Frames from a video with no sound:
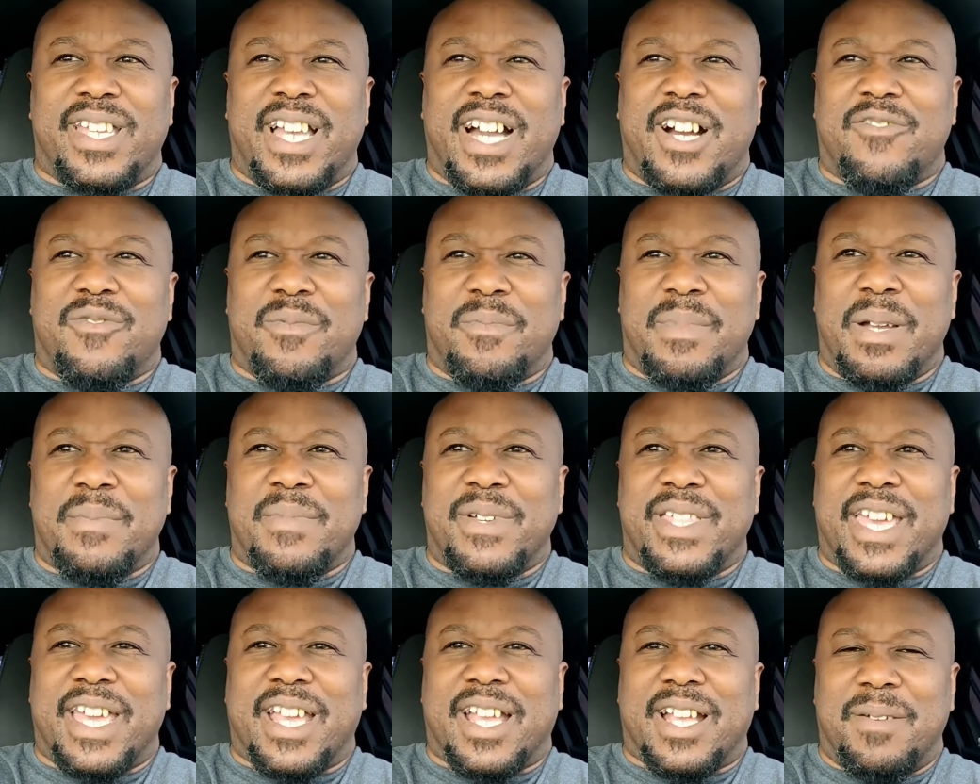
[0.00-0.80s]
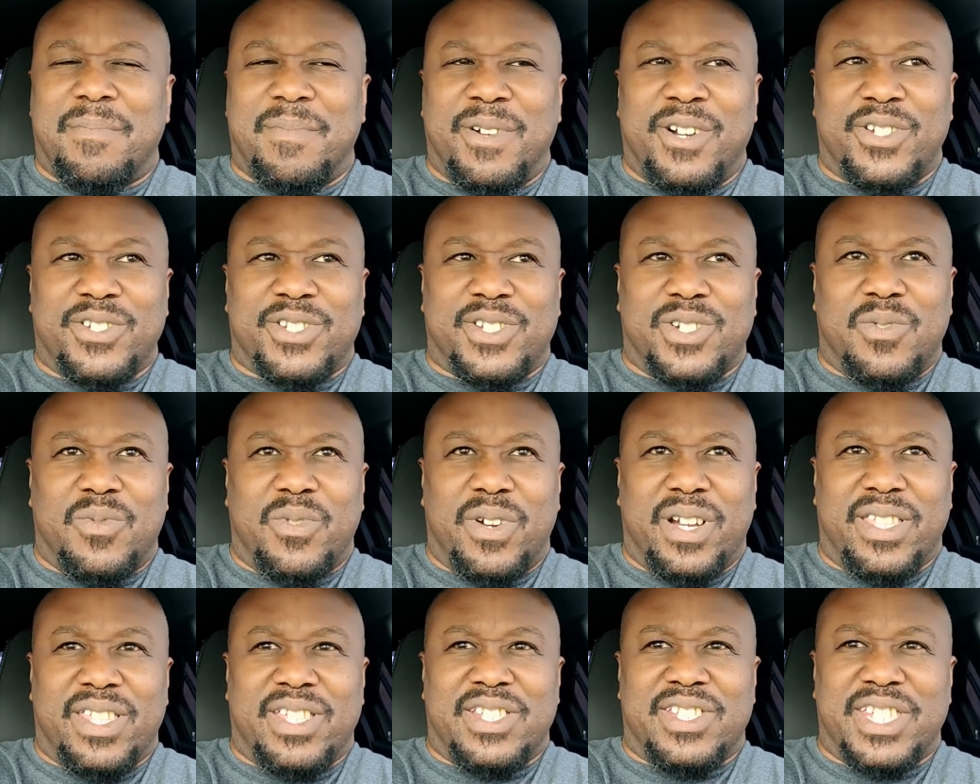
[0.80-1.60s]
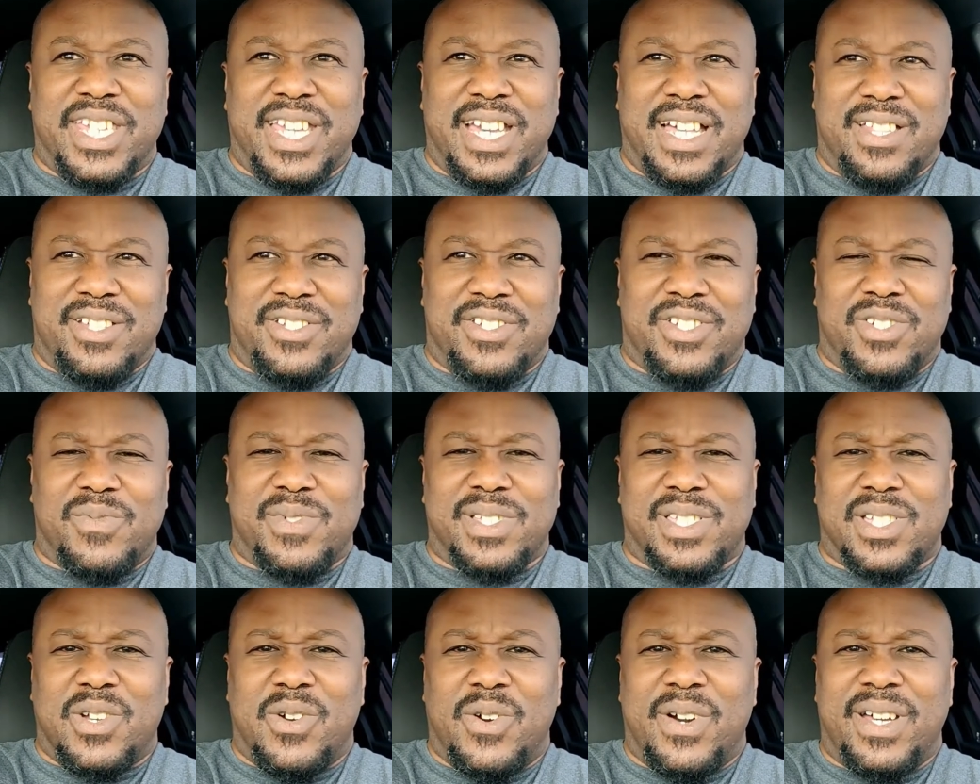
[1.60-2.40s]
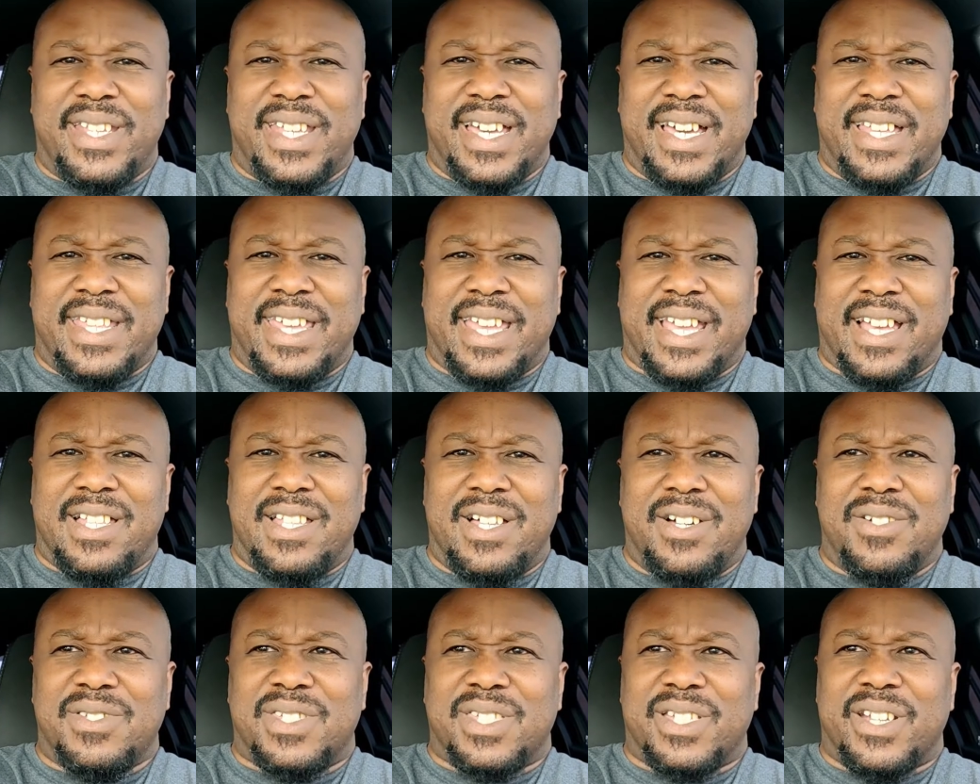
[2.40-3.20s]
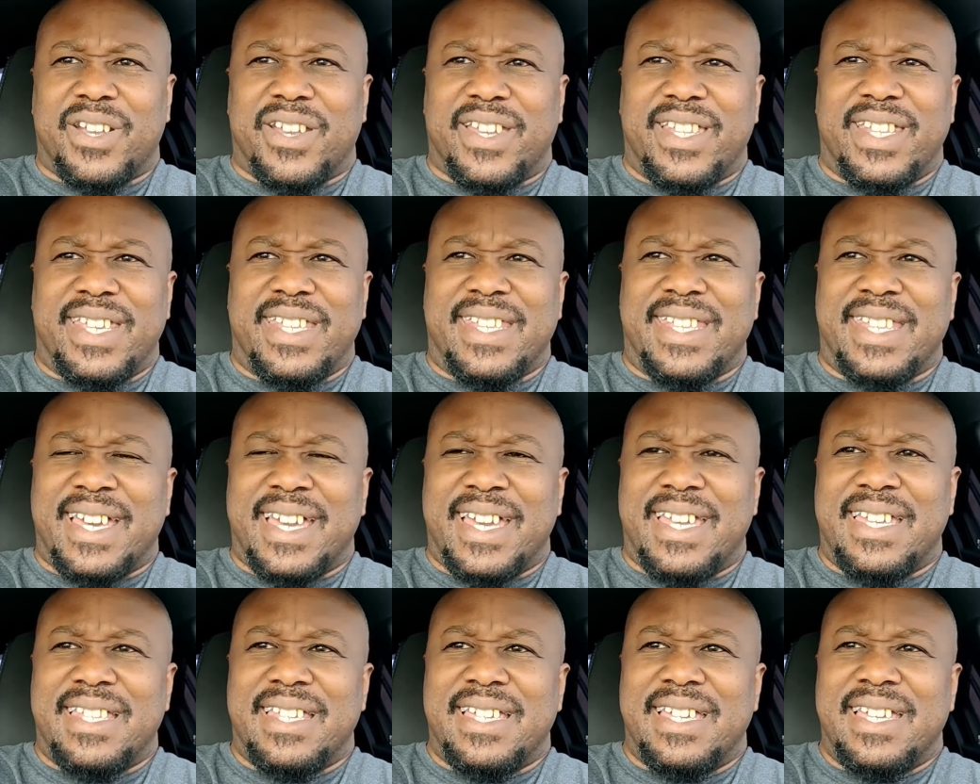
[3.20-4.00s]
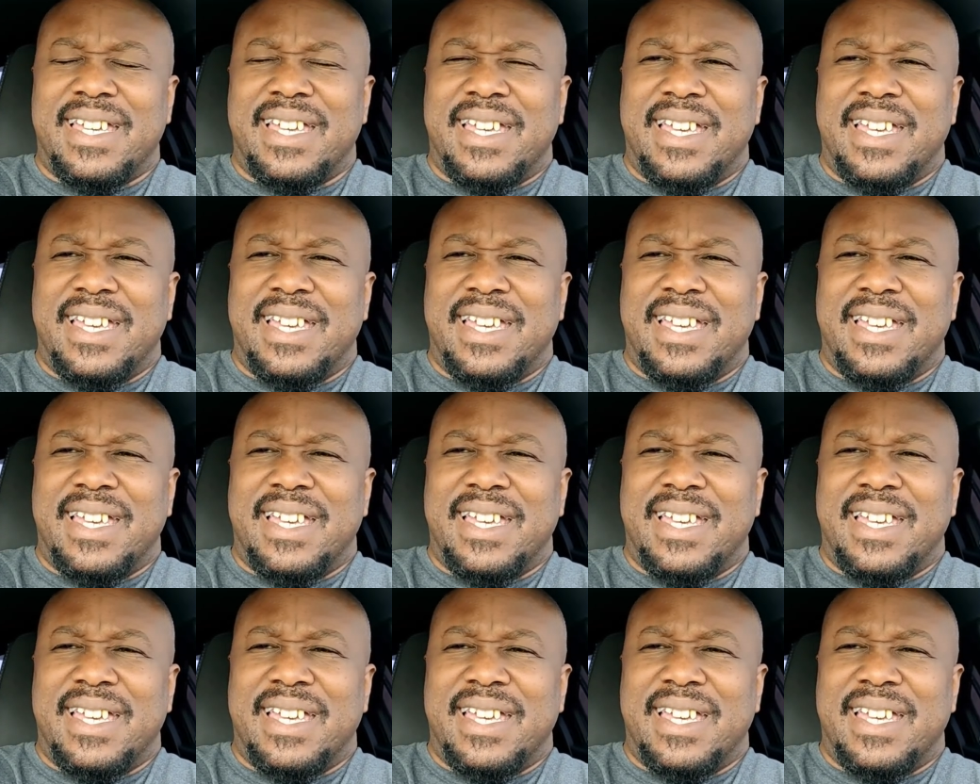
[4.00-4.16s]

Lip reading: Y'all remember that commercial where the Challenger was going down that closed circuit at night,